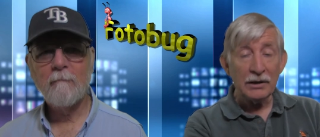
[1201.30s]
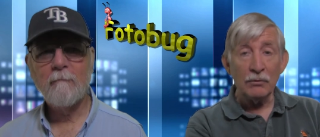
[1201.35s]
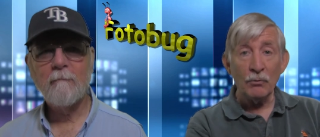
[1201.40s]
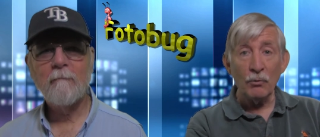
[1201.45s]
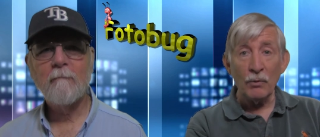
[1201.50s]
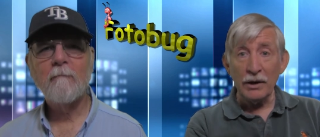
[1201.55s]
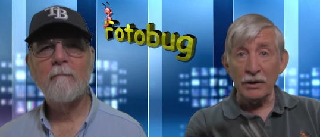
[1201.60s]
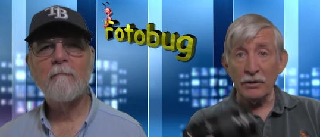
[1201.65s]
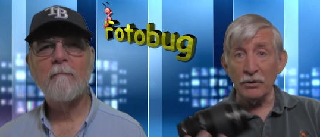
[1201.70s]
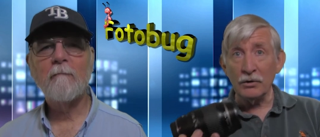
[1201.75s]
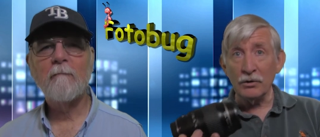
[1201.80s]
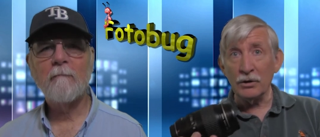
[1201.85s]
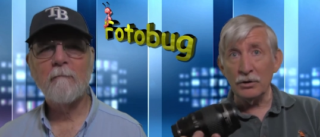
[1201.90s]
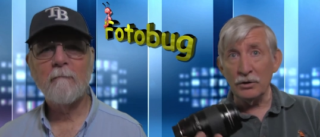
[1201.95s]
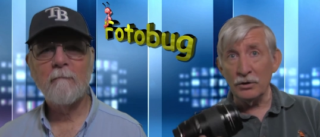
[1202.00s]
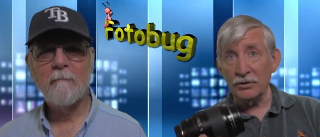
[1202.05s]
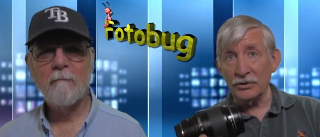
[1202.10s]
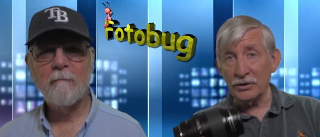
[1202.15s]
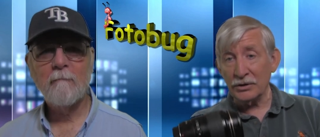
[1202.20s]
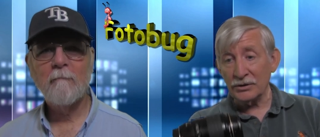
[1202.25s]
Speaker 1: the way, you can
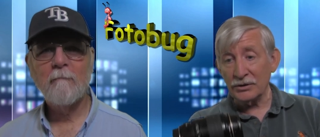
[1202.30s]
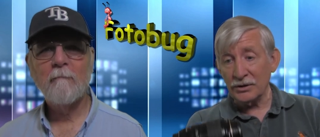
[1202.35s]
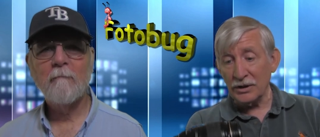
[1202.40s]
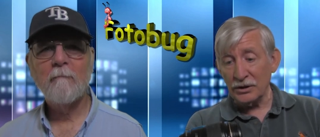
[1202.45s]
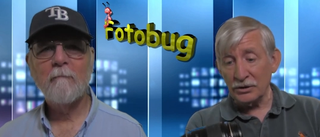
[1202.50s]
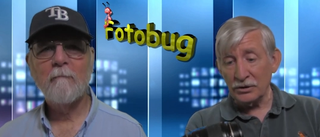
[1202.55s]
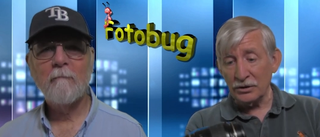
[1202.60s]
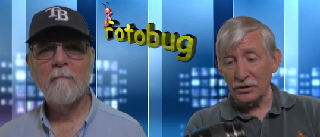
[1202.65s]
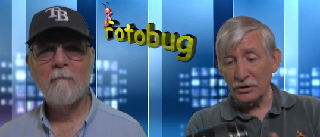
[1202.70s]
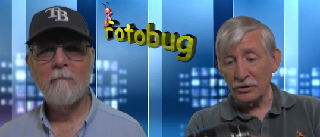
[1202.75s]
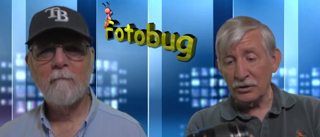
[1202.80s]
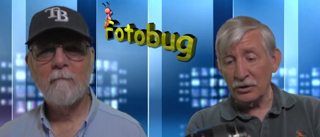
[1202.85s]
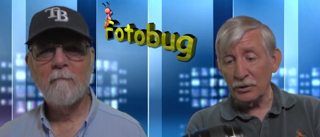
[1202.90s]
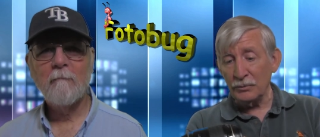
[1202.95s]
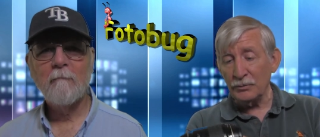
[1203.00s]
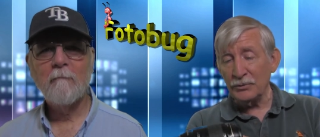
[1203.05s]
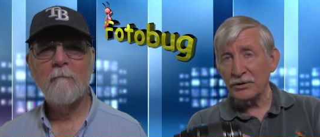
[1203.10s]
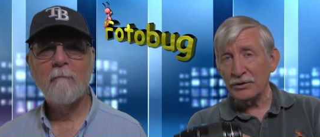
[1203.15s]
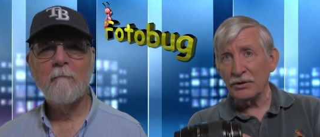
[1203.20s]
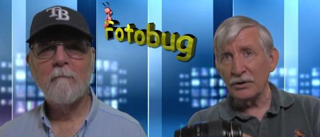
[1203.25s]
use extension
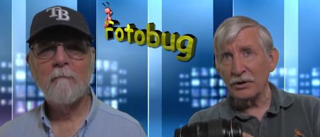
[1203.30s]
tubes